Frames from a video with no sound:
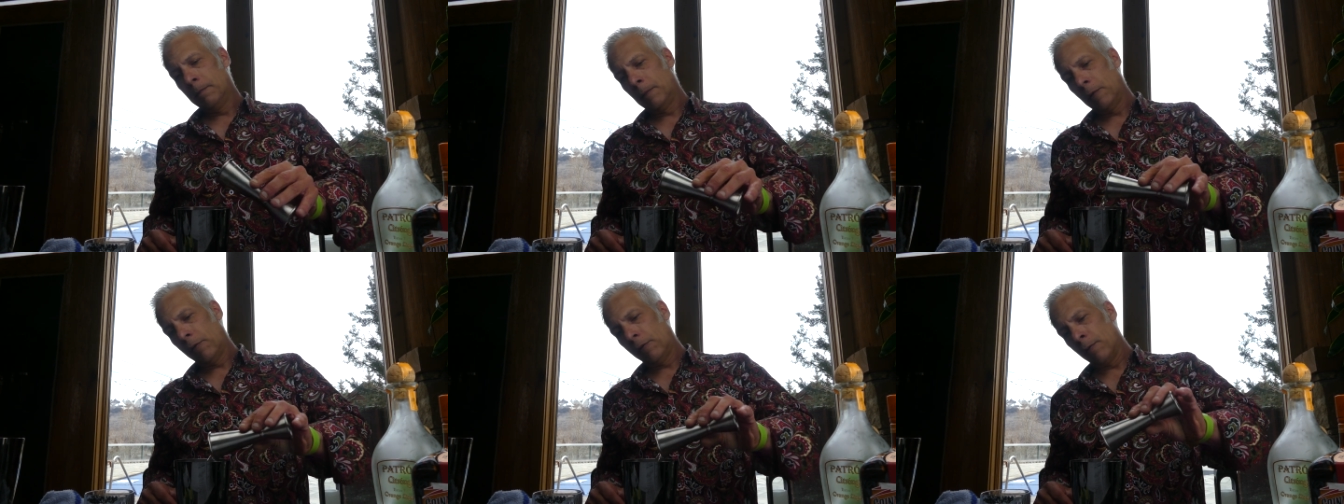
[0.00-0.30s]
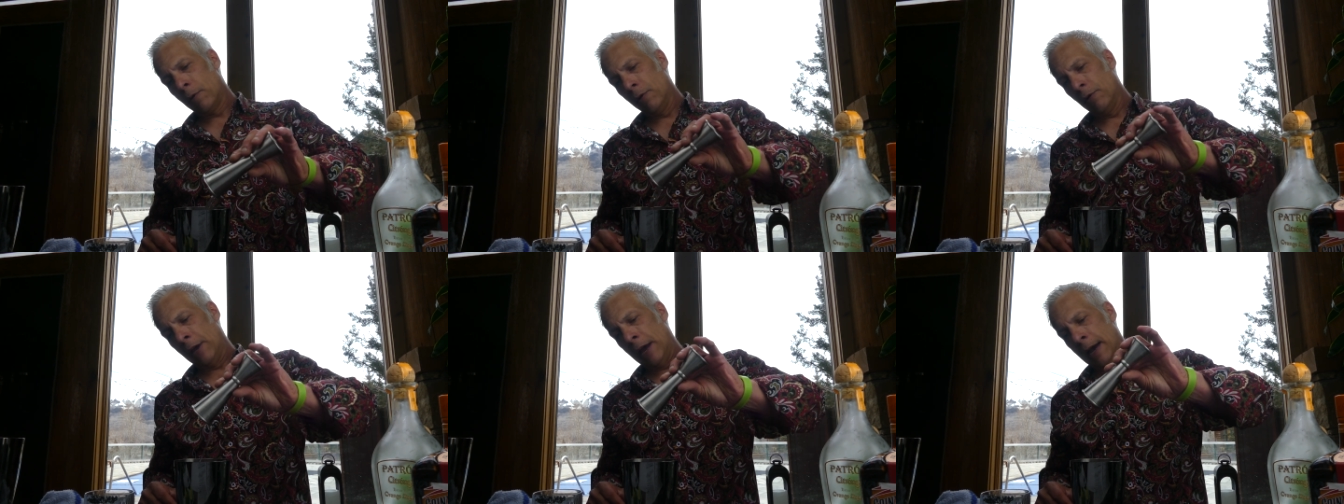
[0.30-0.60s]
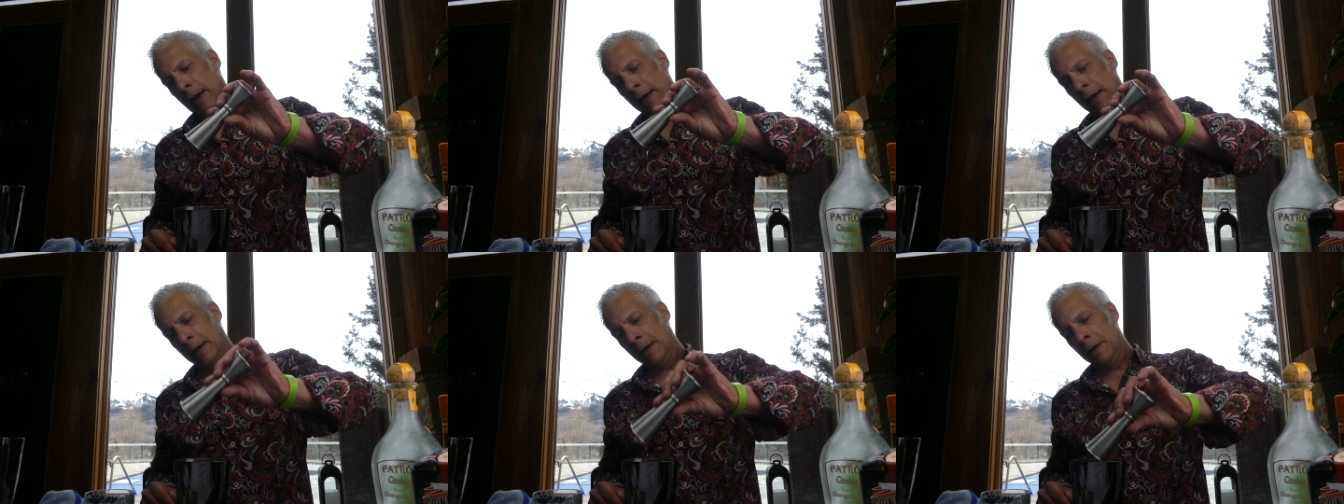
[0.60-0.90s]
Throw
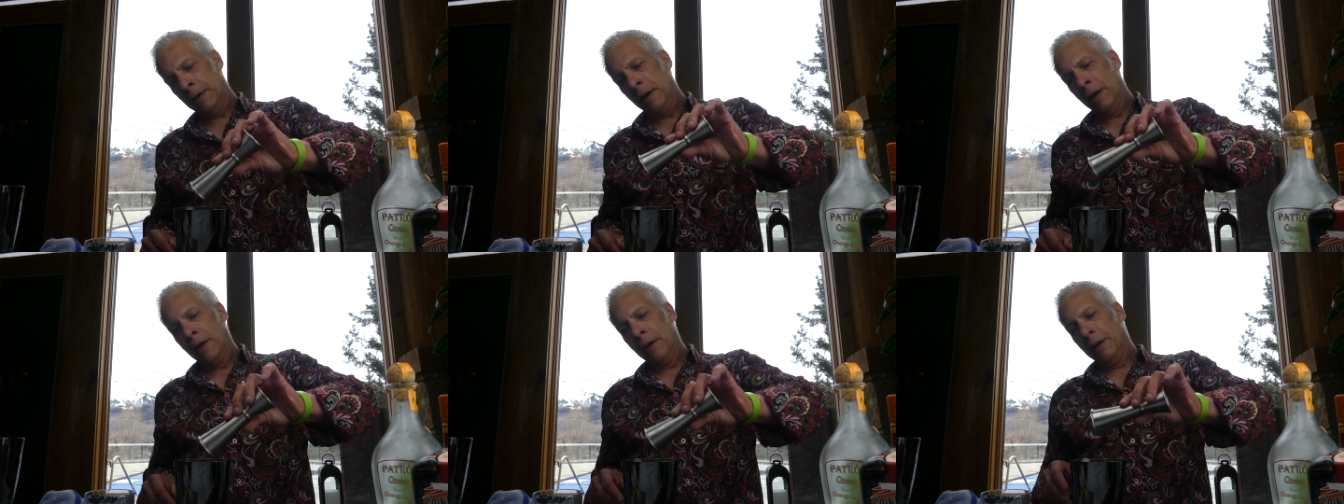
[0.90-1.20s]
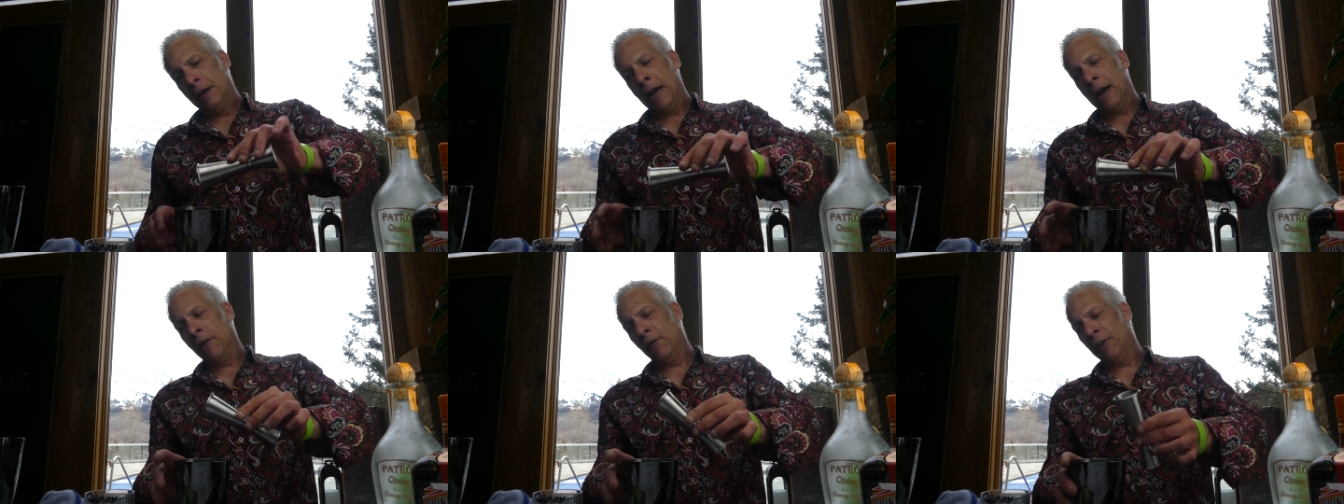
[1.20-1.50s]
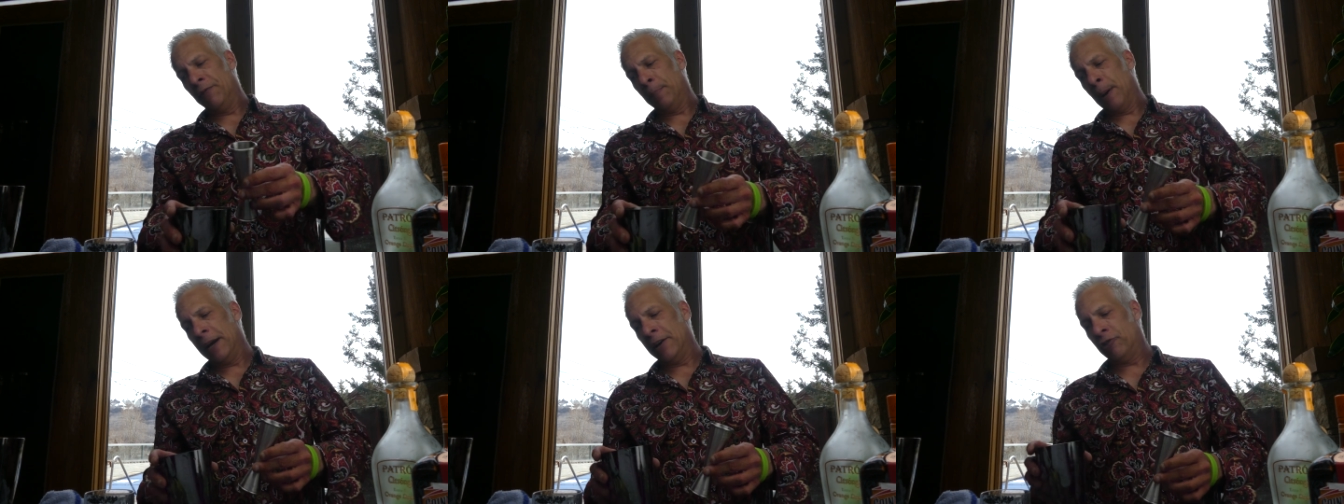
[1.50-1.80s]
that in. Now
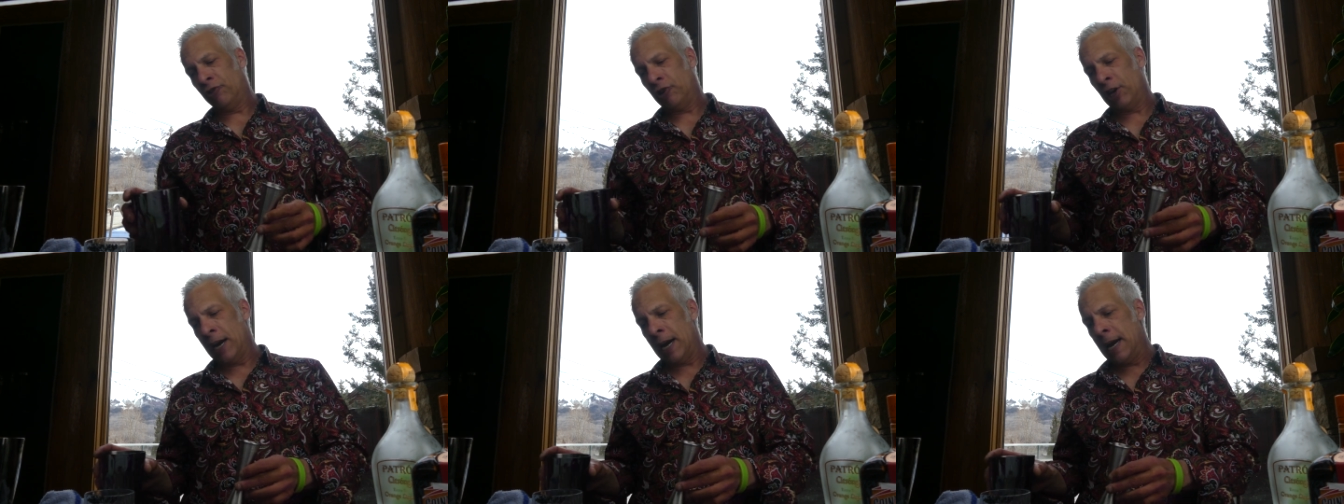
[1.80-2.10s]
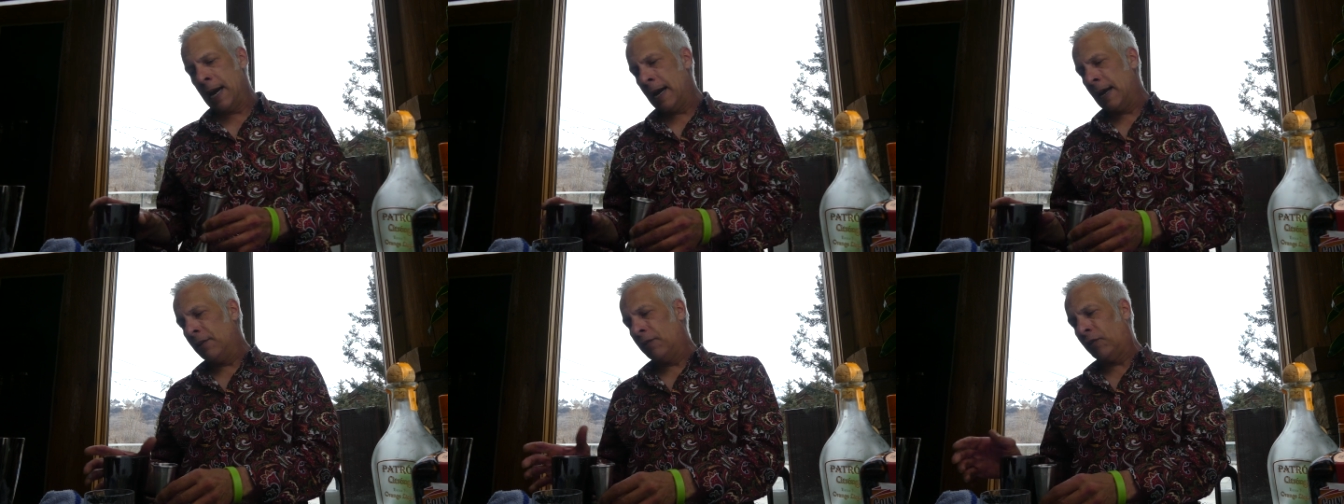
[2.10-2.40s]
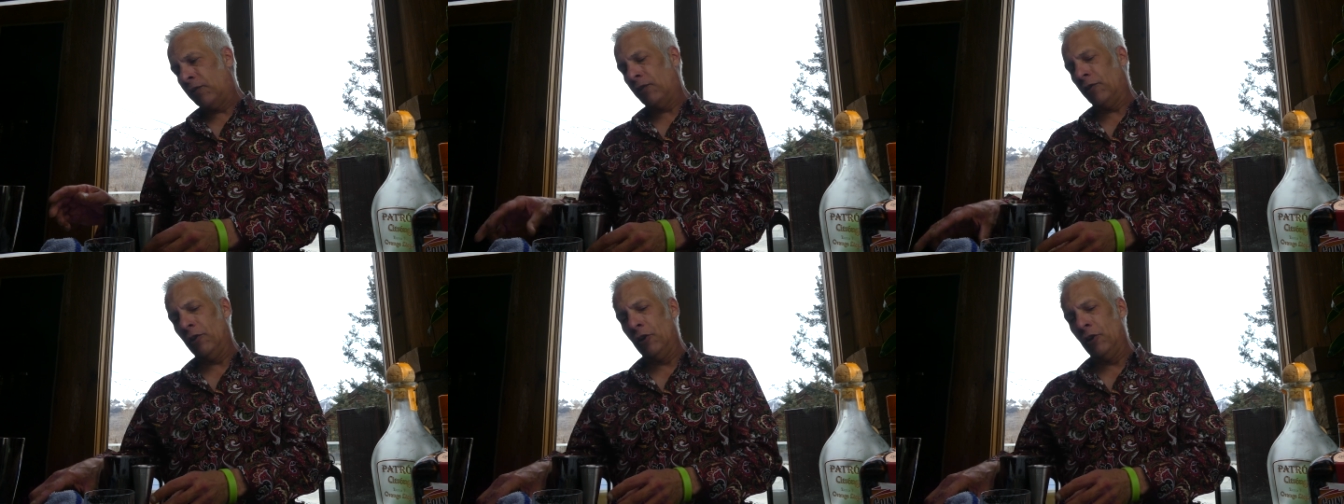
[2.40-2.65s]
if by chance